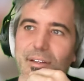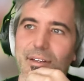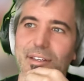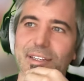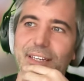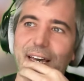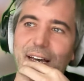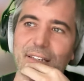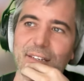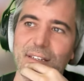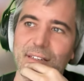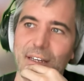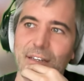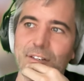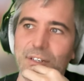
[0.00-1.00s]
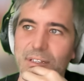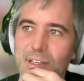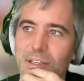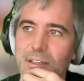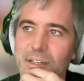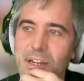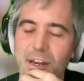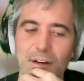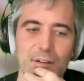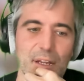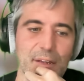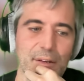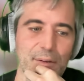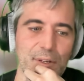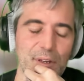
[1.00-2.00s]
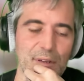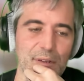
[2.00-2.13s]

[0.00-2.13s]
Yes, it's interesting. You know, like you, you,